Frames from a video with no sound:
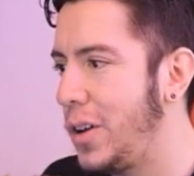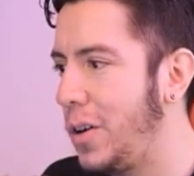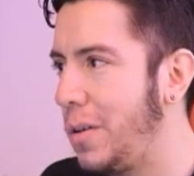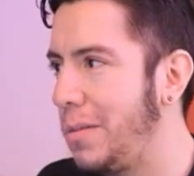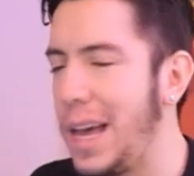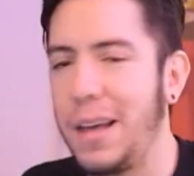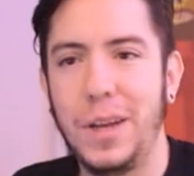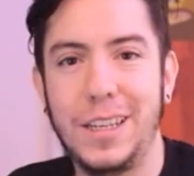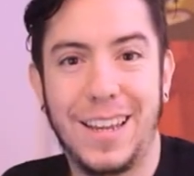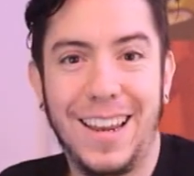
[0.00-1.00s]
So yeah,
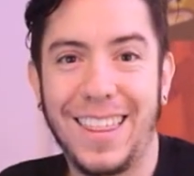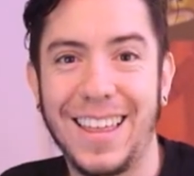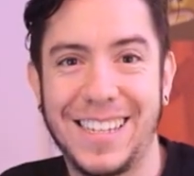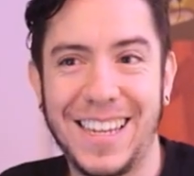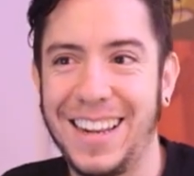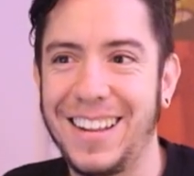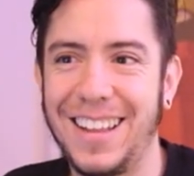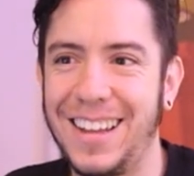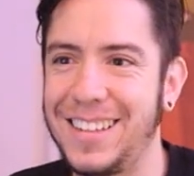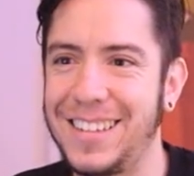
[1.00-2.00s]
basically that's it.
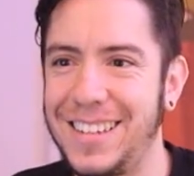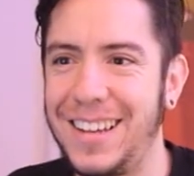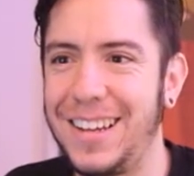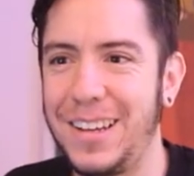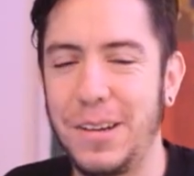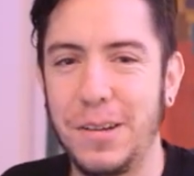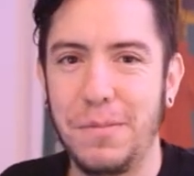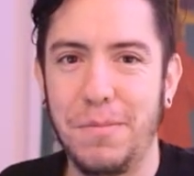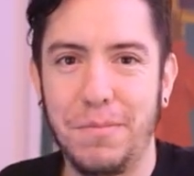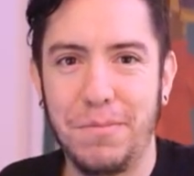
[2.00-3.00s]
That's
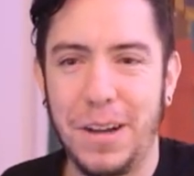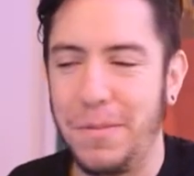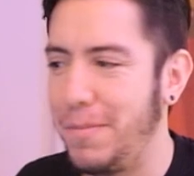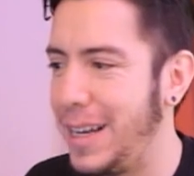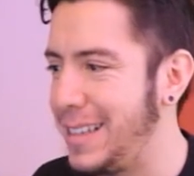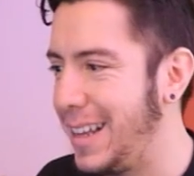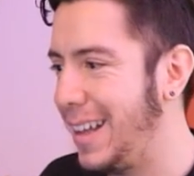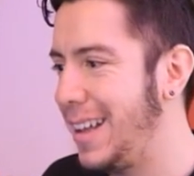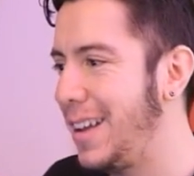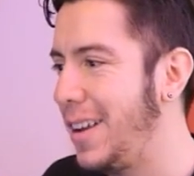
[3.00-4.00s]
bam,
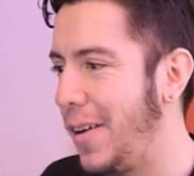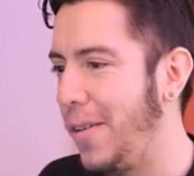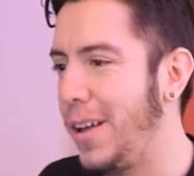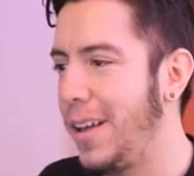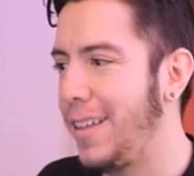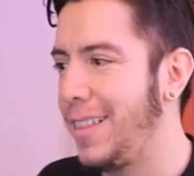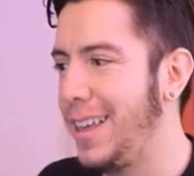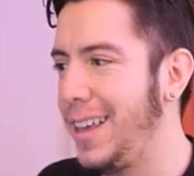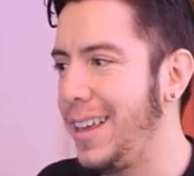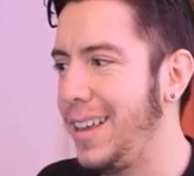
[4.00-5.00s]
basta. Now
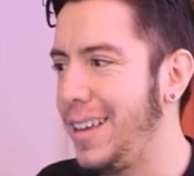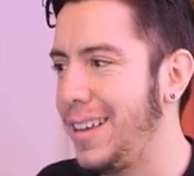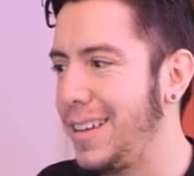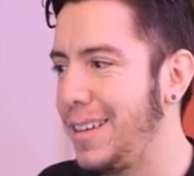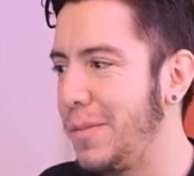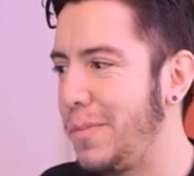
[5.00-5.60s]
the